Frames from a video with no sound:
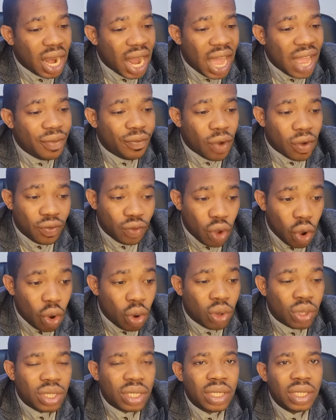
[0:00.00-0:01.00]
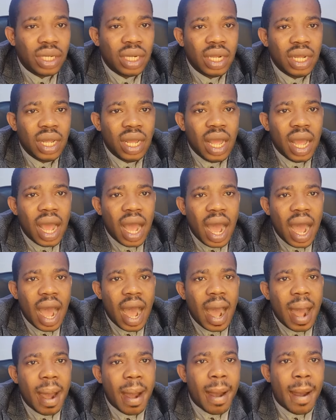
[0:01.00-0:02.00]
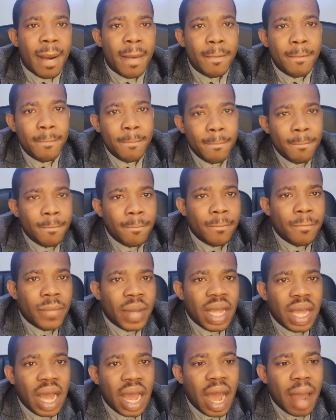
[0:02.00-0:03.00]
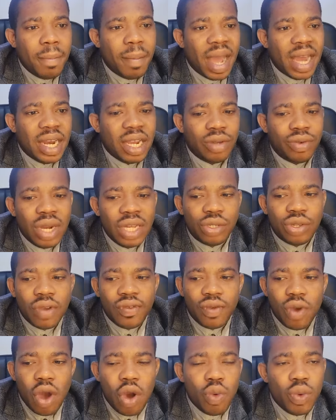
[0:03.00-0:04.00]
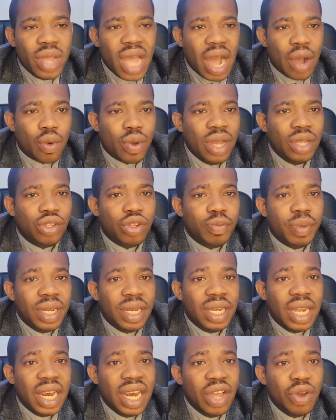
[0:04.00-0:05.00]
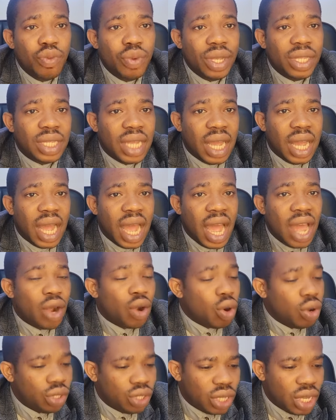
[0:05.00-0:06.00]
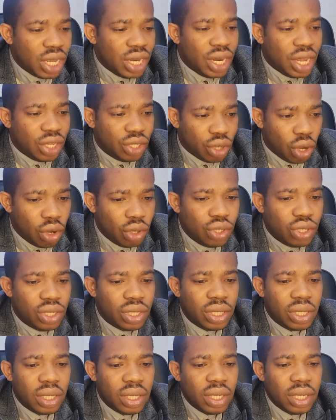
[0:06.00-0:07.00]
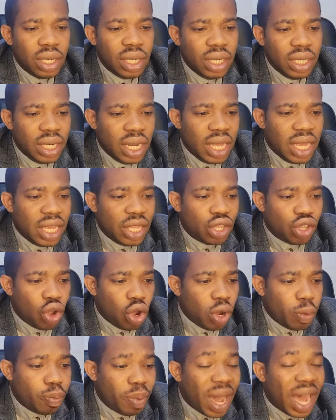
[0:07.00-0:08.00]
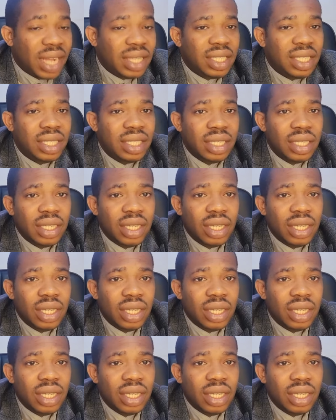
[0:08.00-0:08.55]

life of God. And by the grace of God, we are going to be dealing with the errors in the church. The third part,